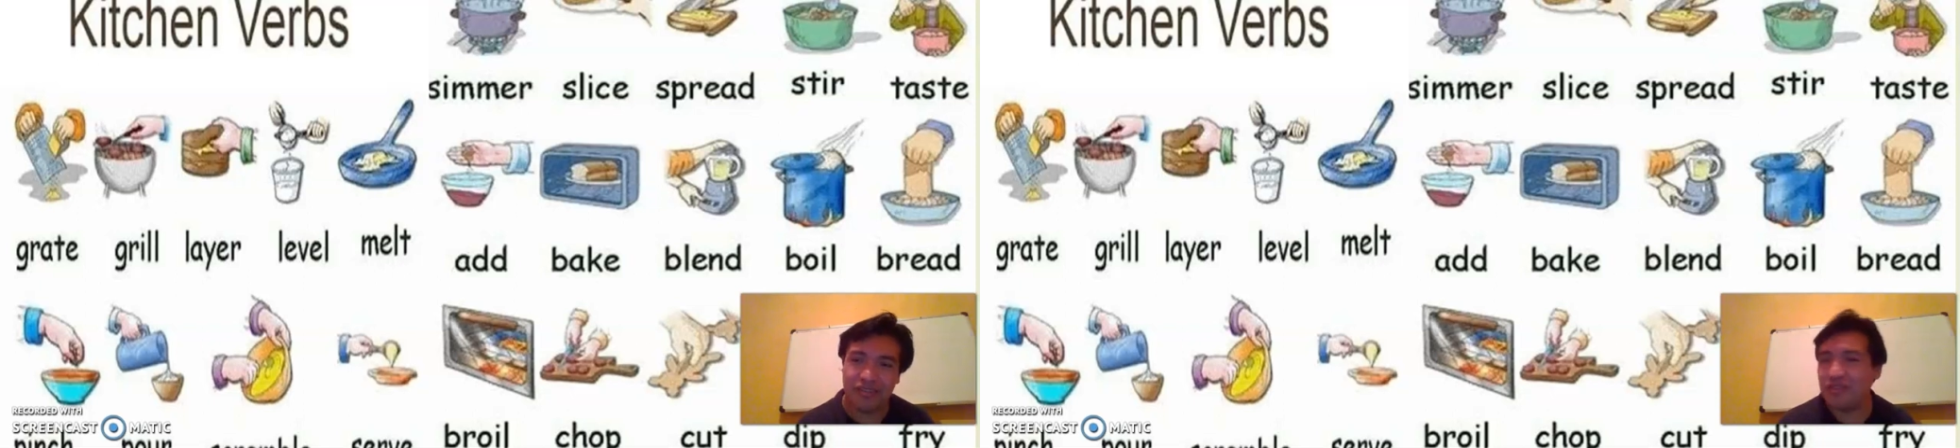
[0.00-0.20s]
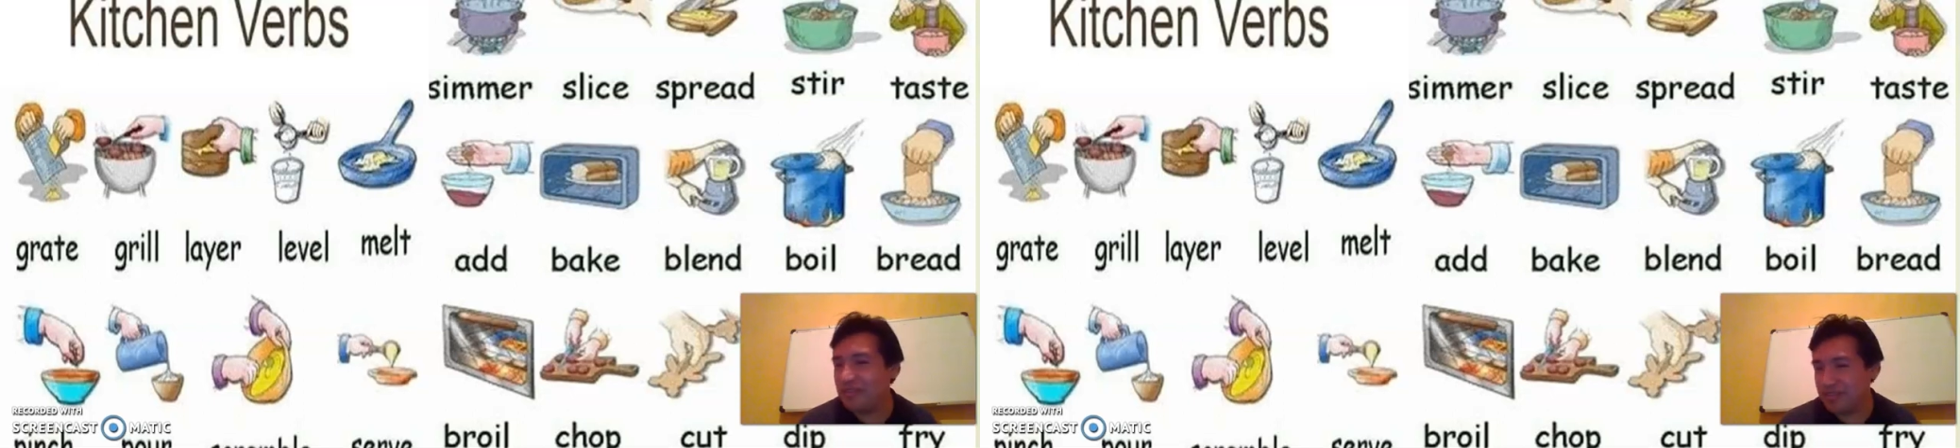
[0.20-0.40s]

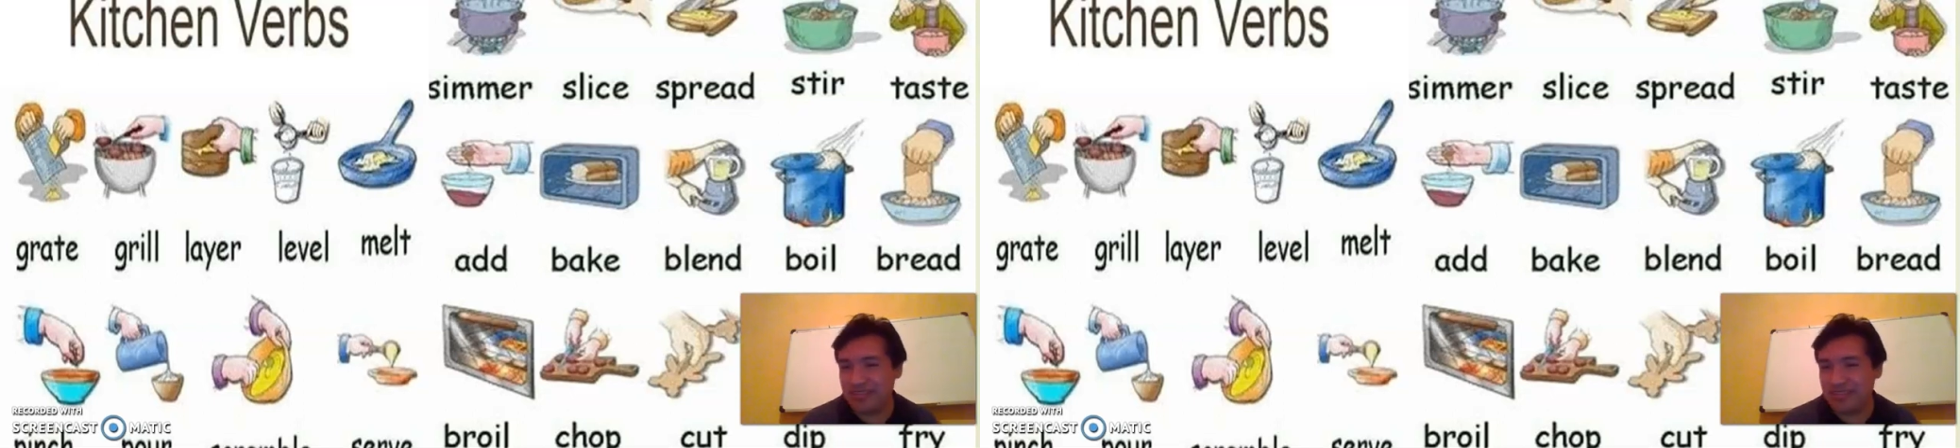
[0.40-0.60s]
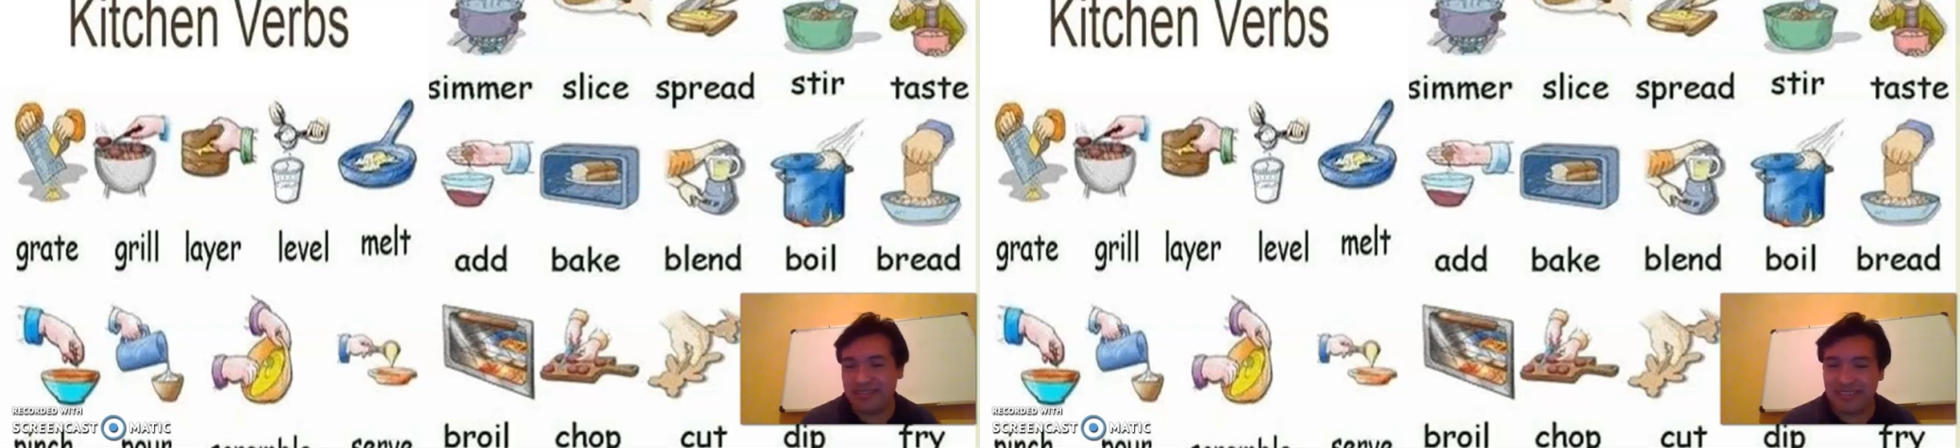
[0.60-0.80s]
or
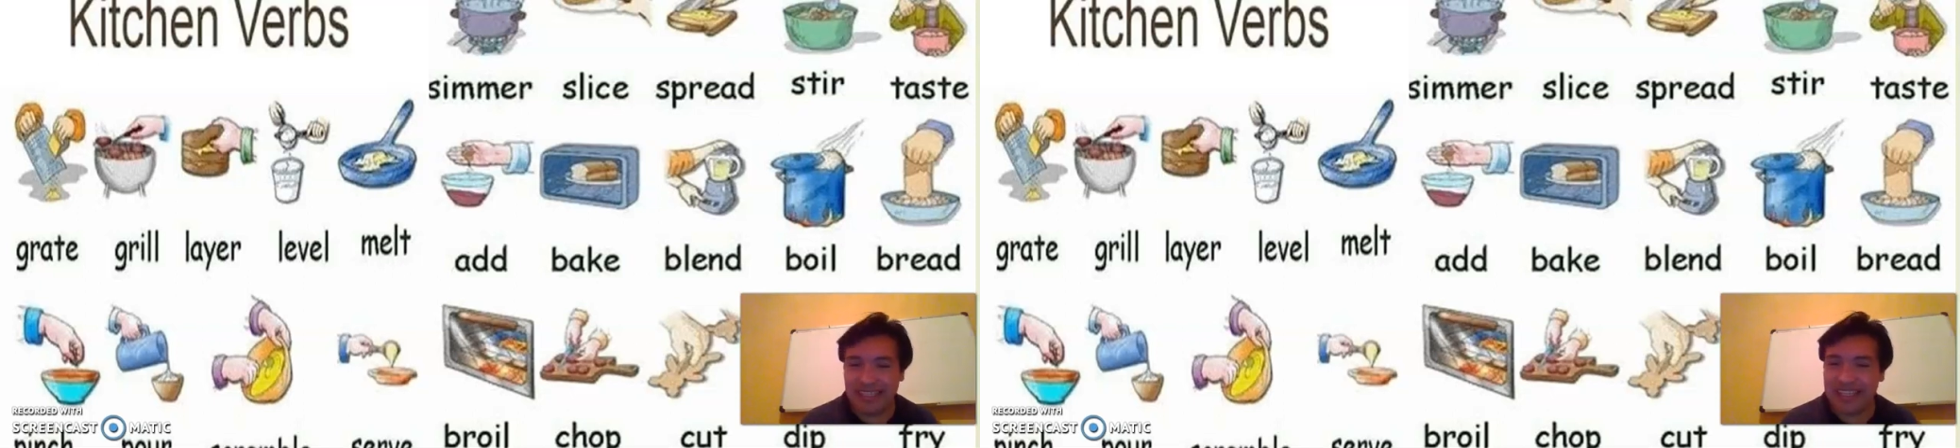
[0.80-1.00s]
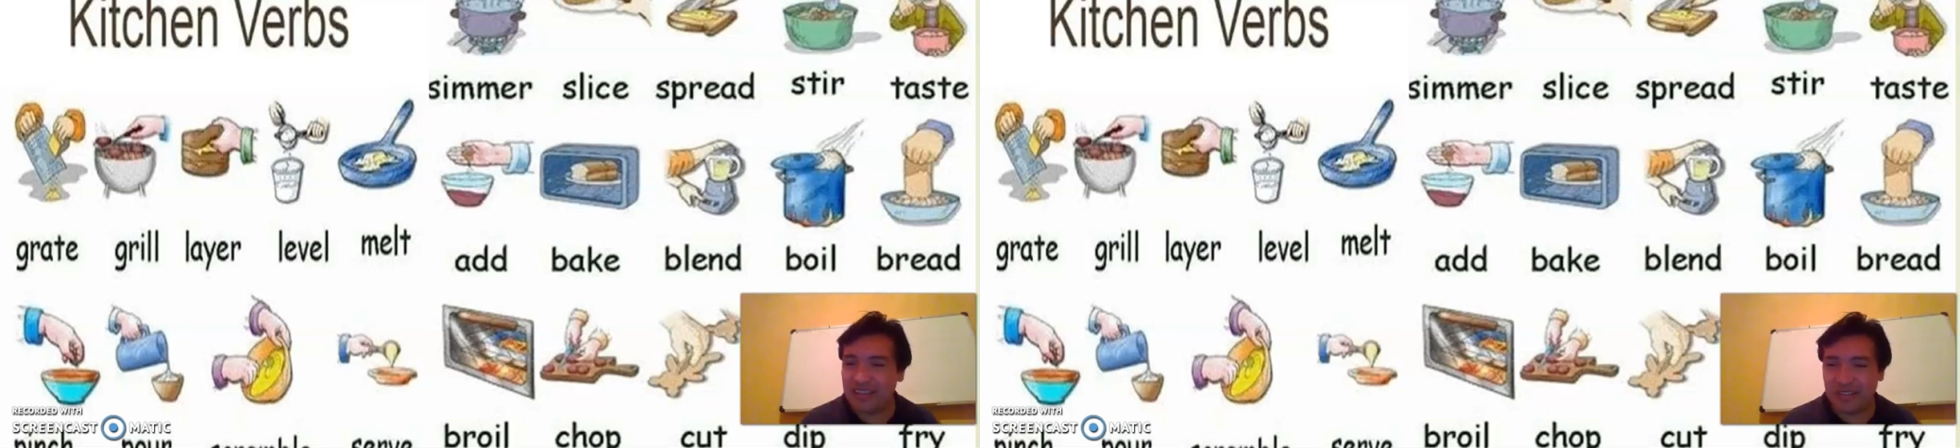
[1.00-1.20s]

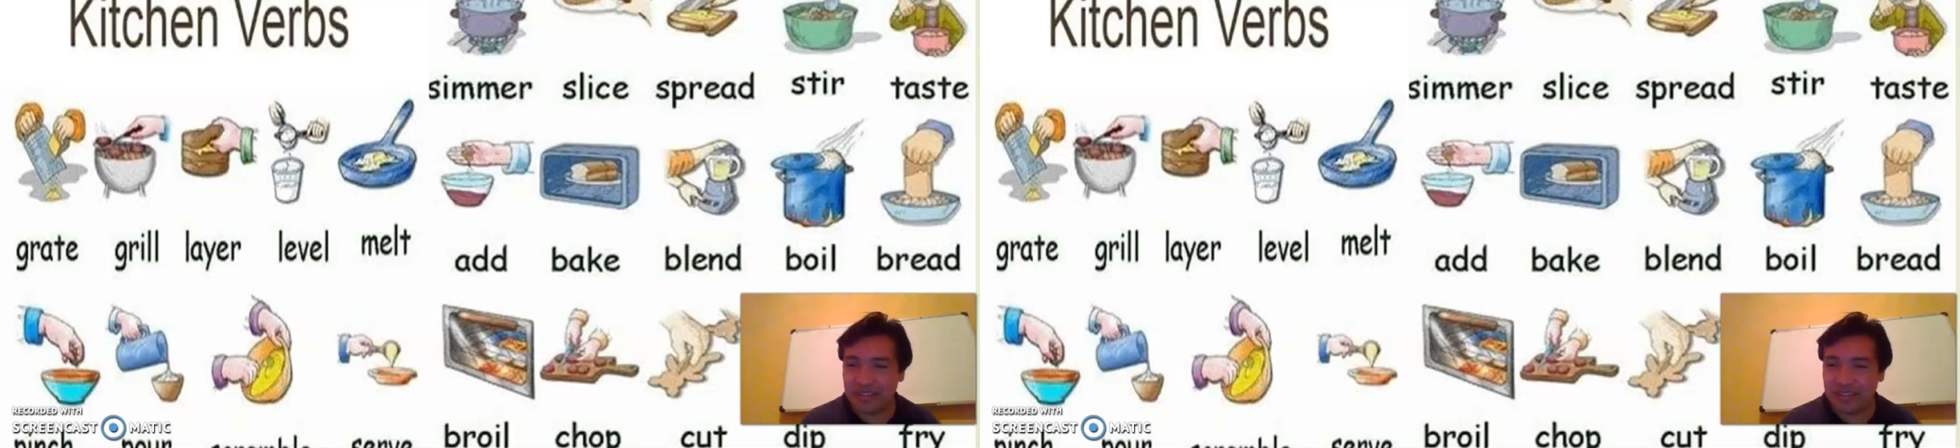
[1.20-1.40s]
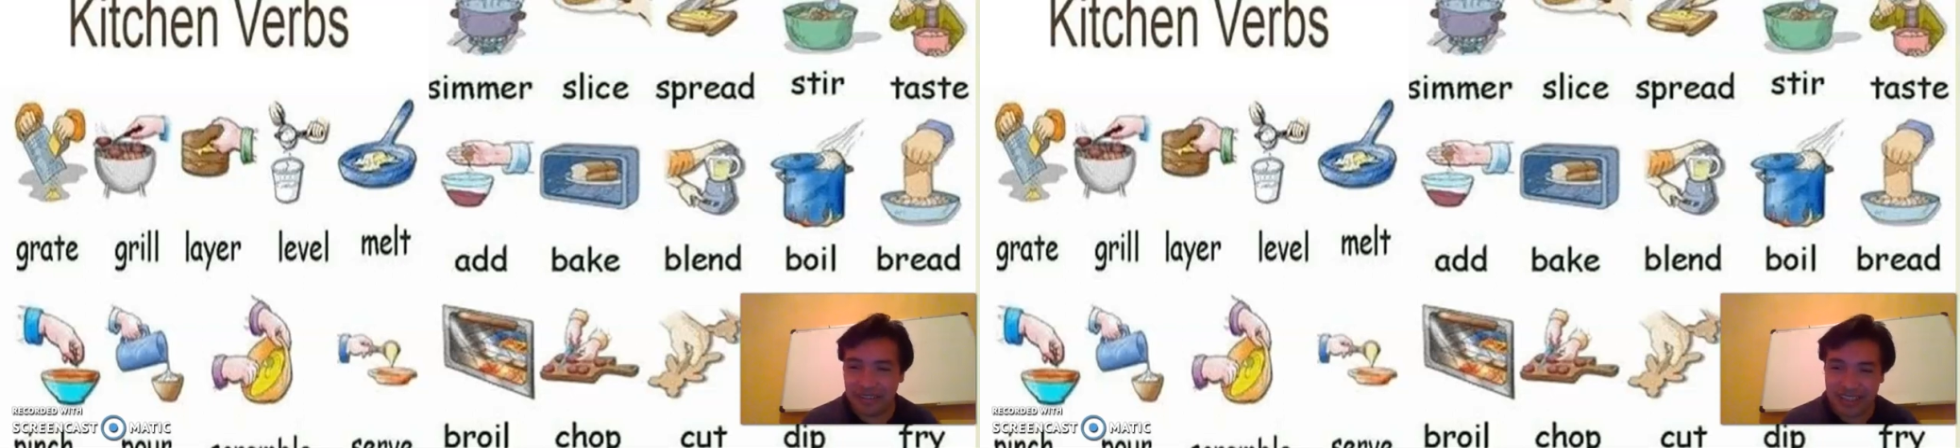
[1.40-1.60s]
any other
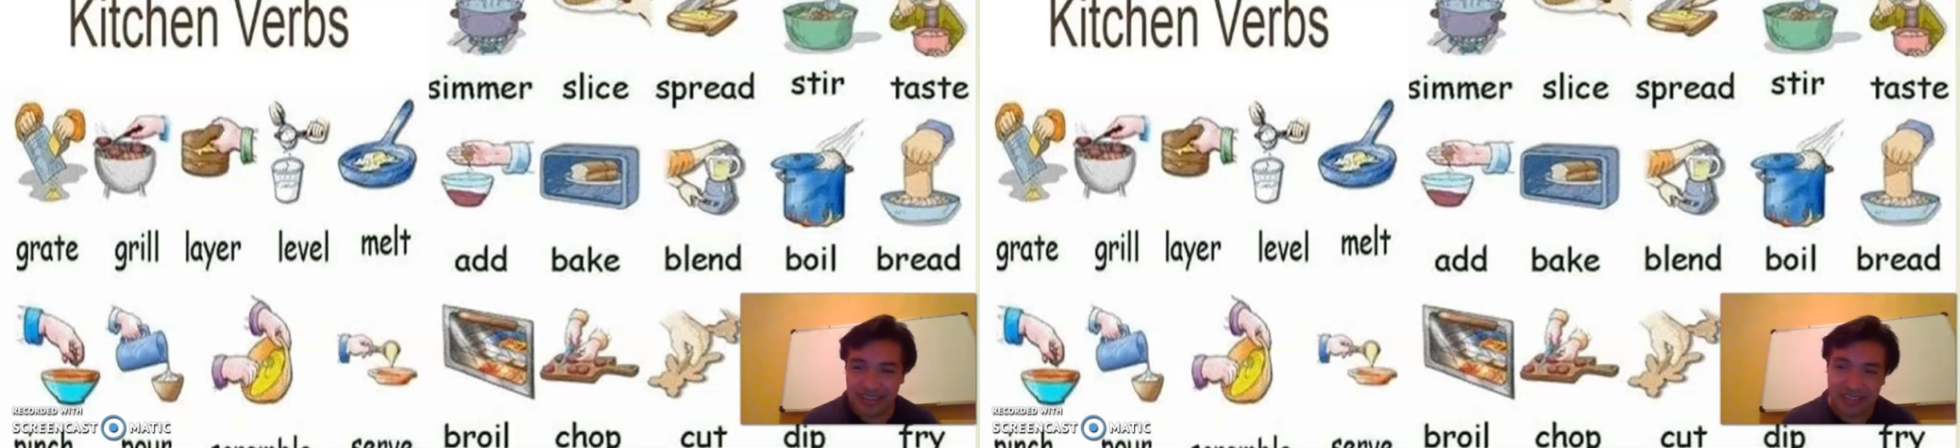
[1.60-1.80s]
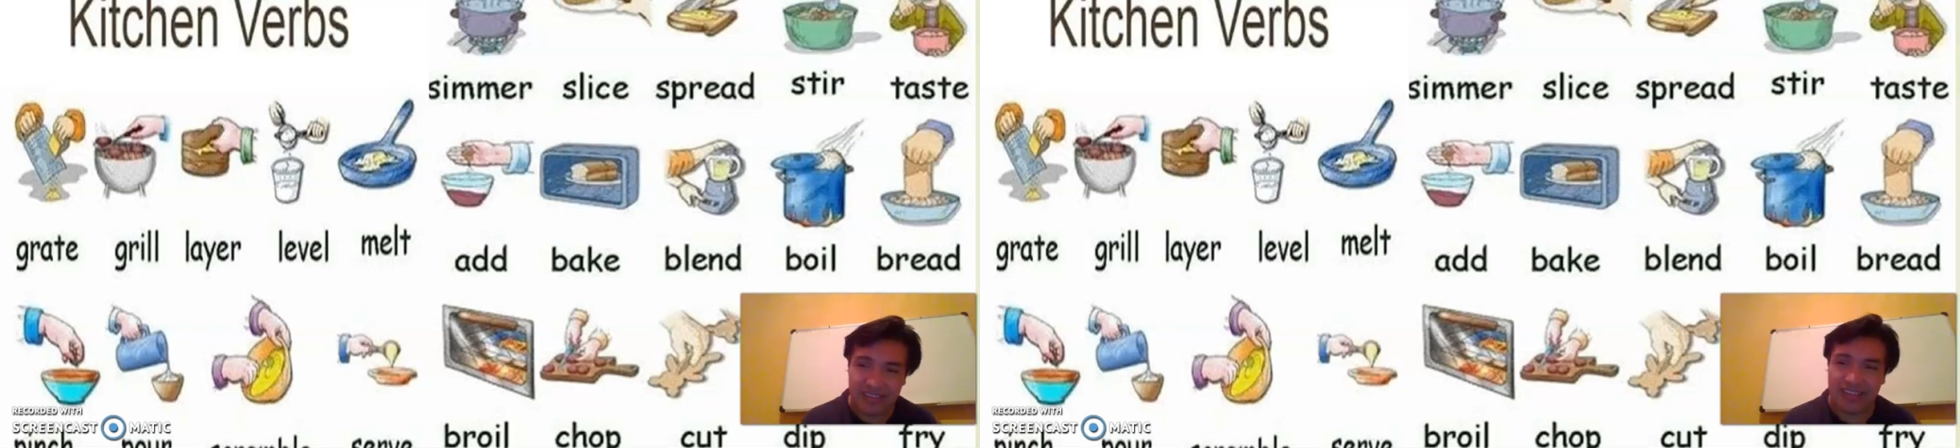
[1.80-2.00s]
ingredient,